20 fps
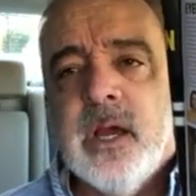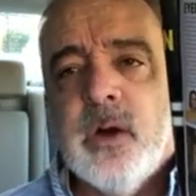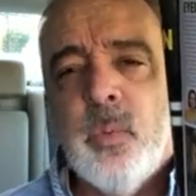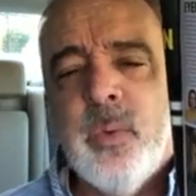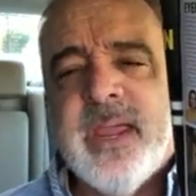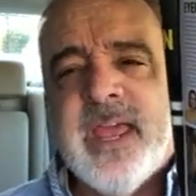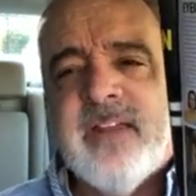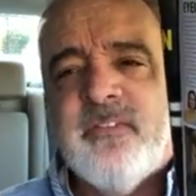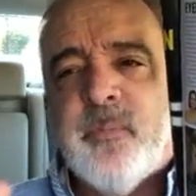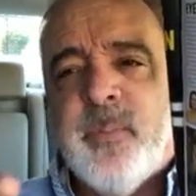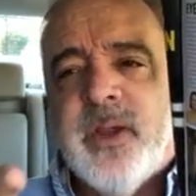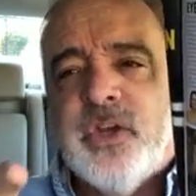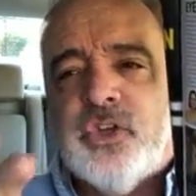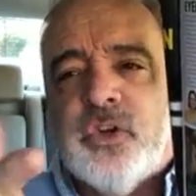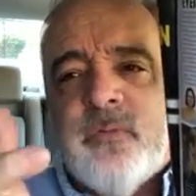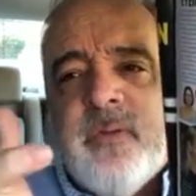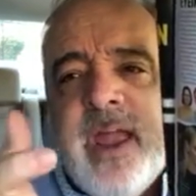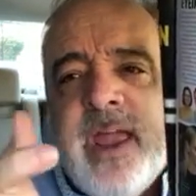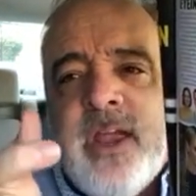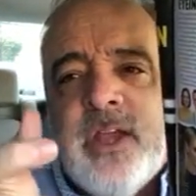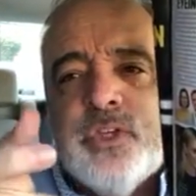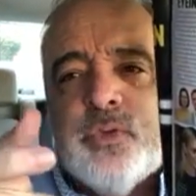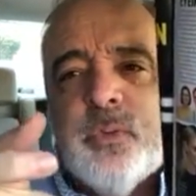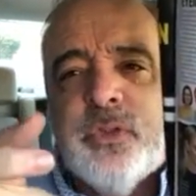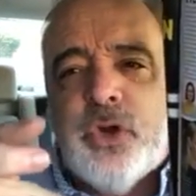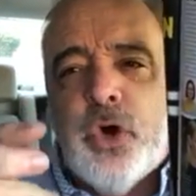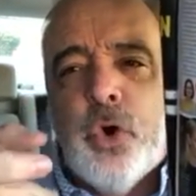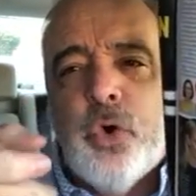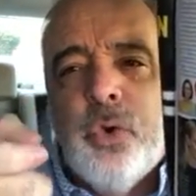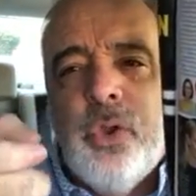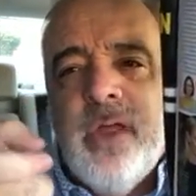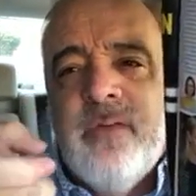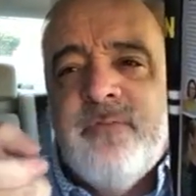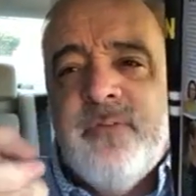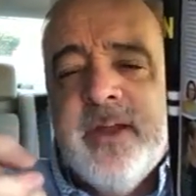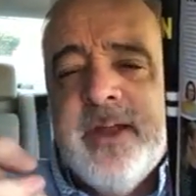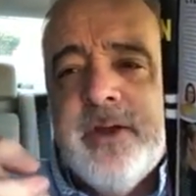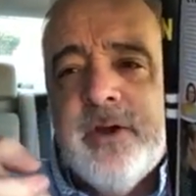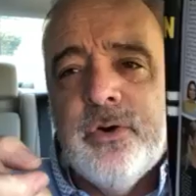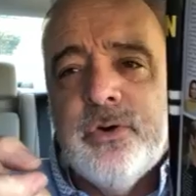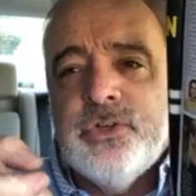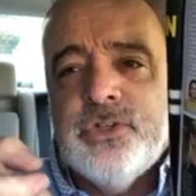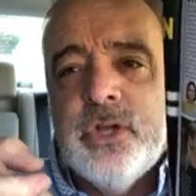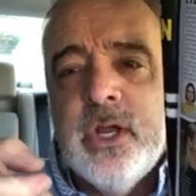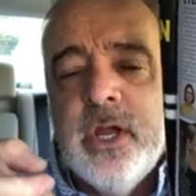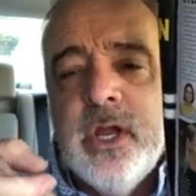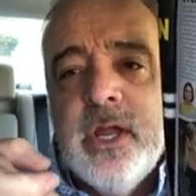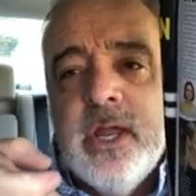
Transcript: We could have a picture of hands with curled up fingers.